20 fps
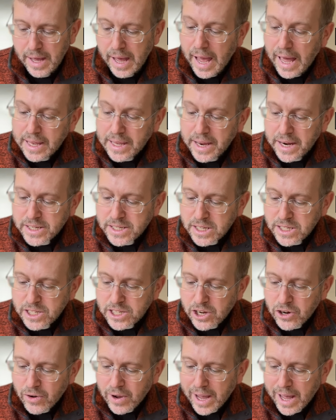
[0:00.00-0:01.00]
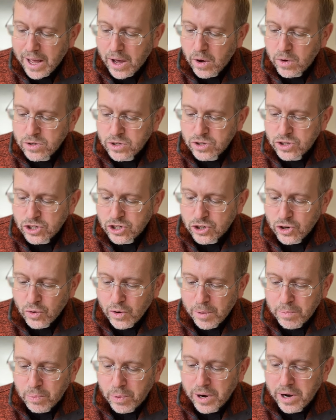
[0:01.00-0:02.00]
And let us consider how to stir
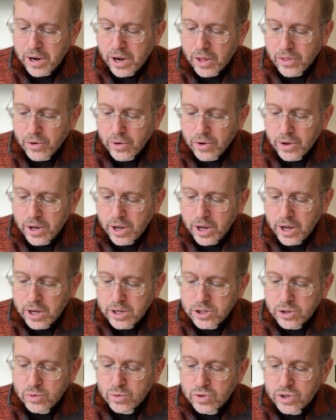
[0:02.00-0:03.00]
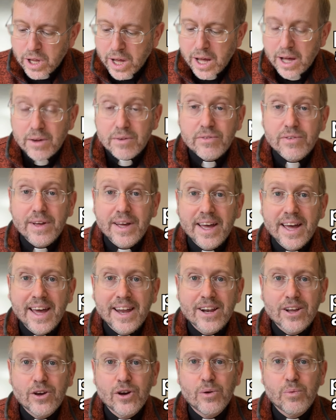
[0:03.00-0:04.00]
up one another to love
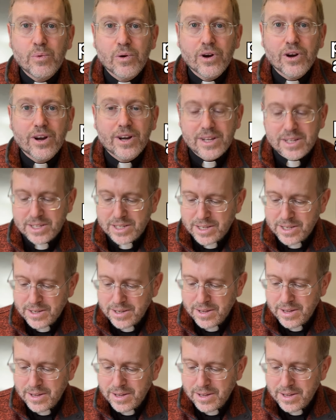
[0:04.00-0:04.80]
and good works.